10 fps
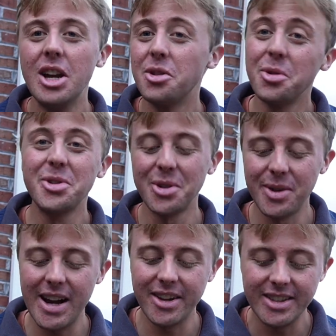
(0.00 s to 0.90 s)
cruising
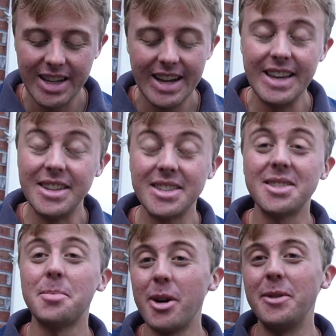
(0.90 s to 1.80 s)
around, and this
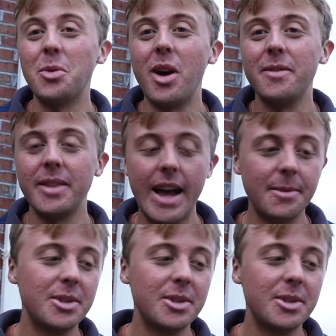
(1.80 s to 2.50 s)
is the perfect quad for that.